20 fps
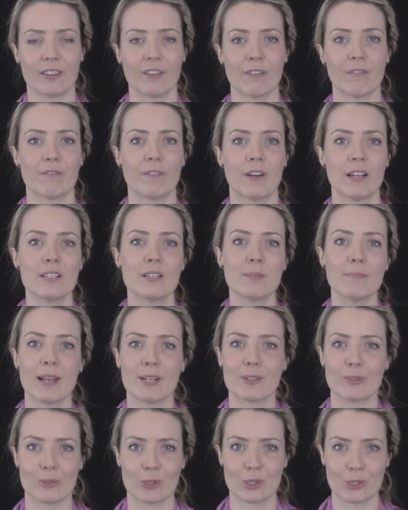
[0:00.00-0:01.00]
The
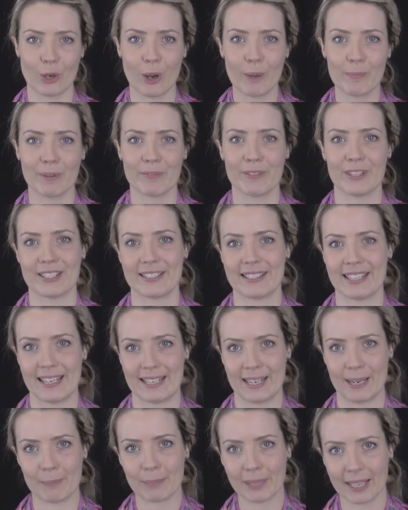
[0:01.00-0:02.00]
fundamental job of the
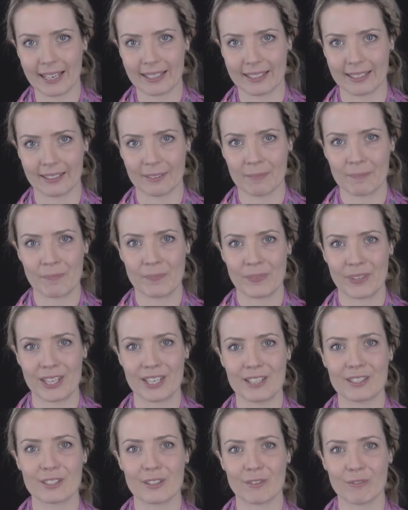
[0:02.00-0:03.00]
CD player
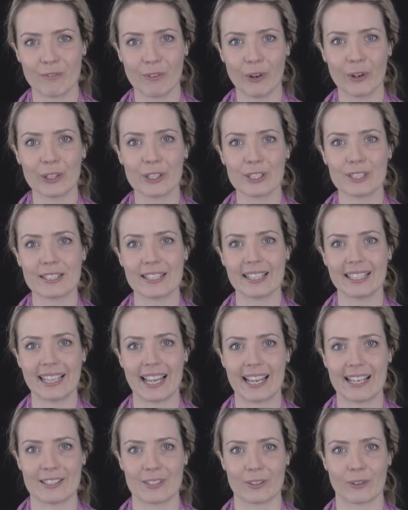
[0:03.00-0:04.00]
is to focus the
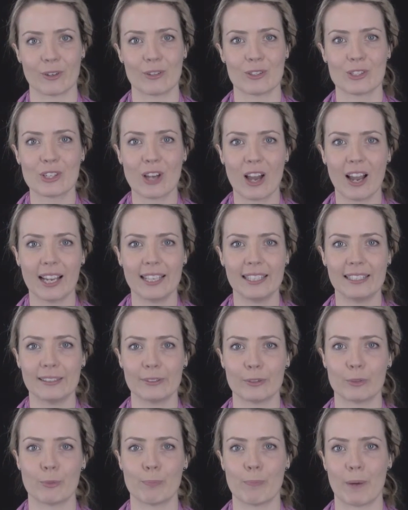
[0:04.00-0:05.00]
laser on tiny
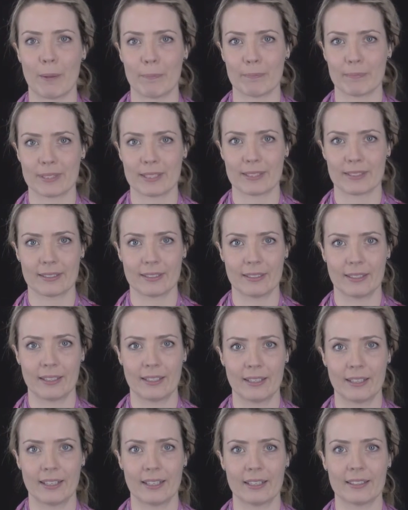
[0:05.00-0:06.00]
little bumps.
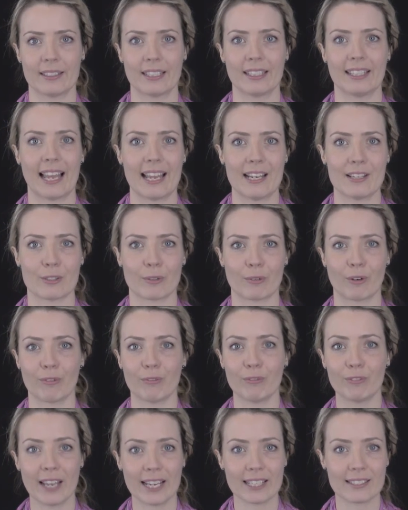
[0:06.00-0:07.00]
The laser
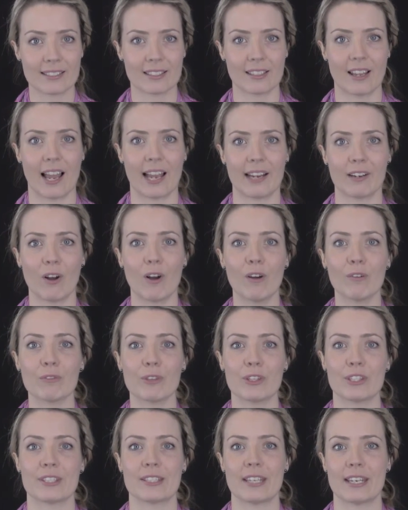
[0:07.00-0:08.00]
reflects light
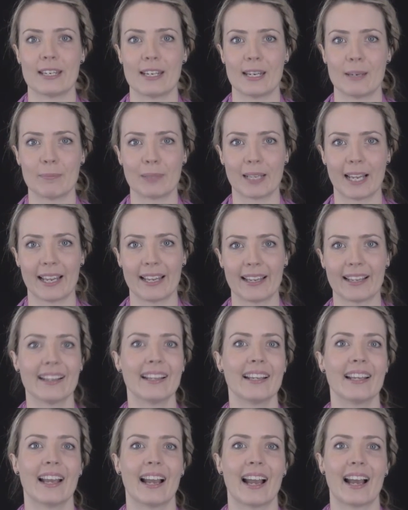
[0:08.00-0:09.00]
off the CD player
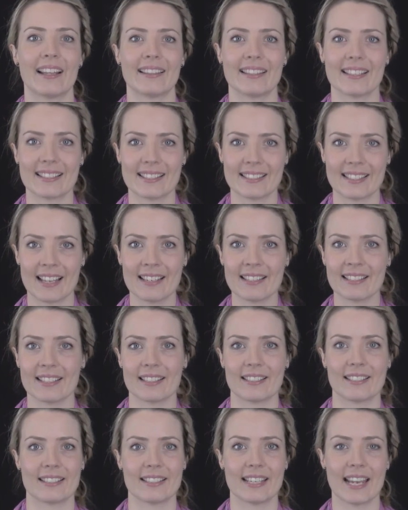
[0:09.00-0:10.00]
and the
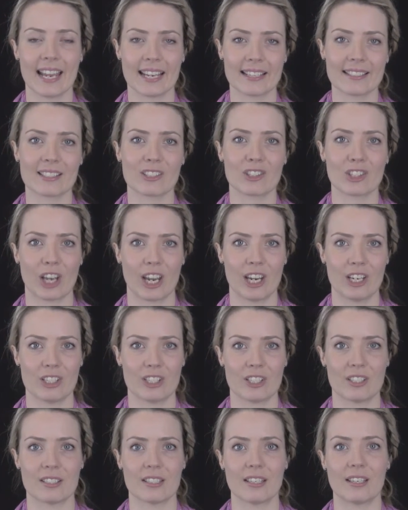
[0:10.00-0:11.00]
sensor detects
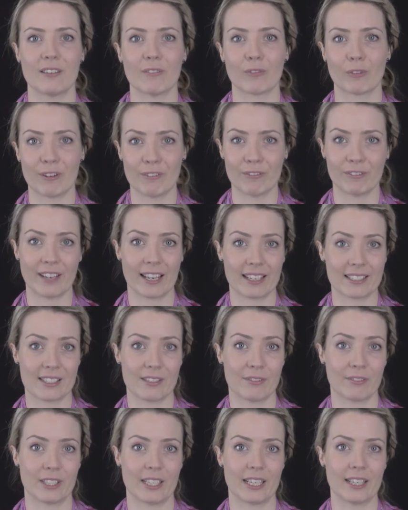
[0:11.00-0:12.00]
changes in
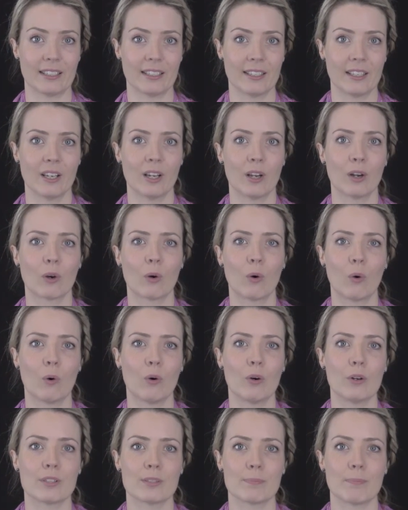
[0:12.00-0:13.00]
reflectivity
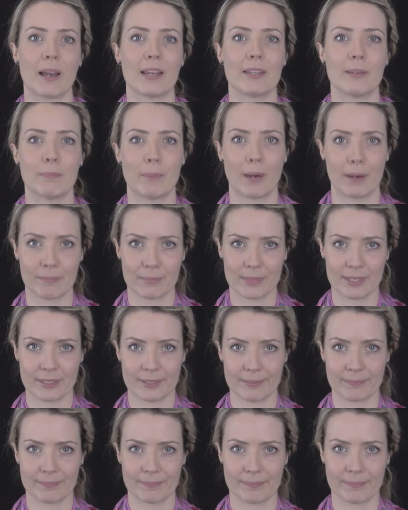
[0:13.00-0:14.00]
caused by the
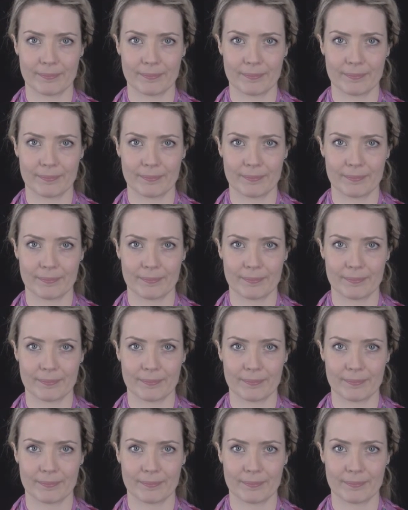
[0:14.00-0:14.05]
bumps.